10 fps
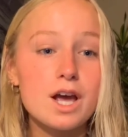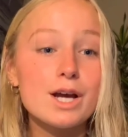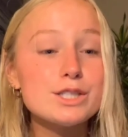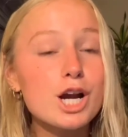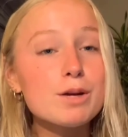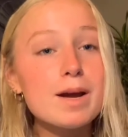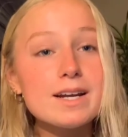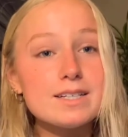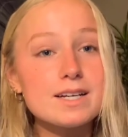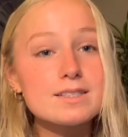sharing my
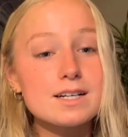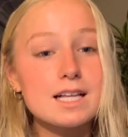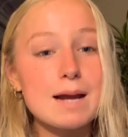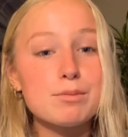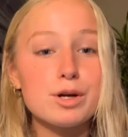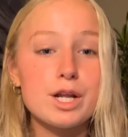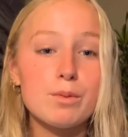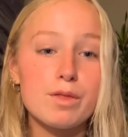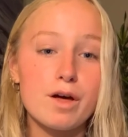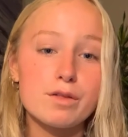ideas and collaborating
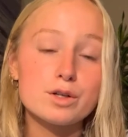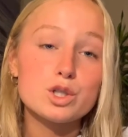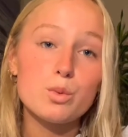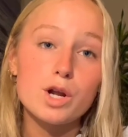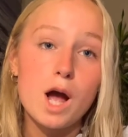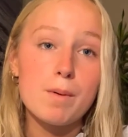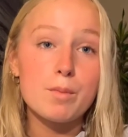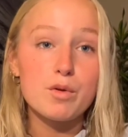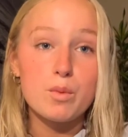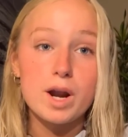with others who would come
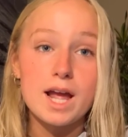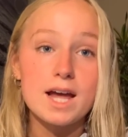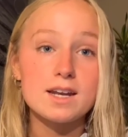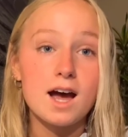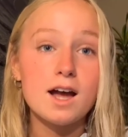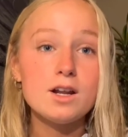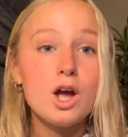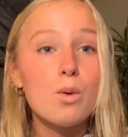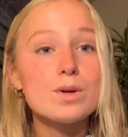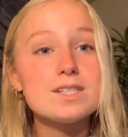up with what I had not
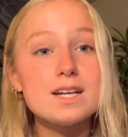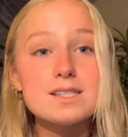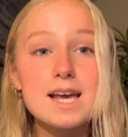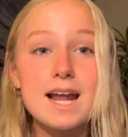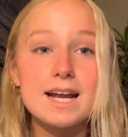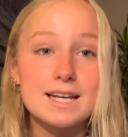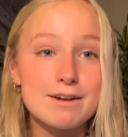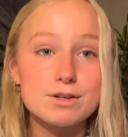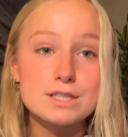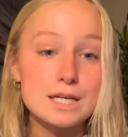was the insight I had
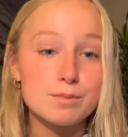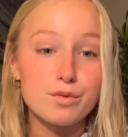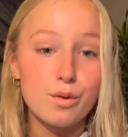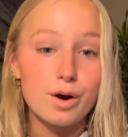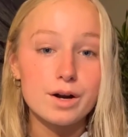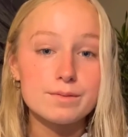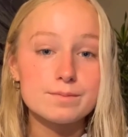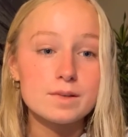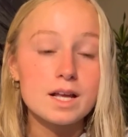never seen before.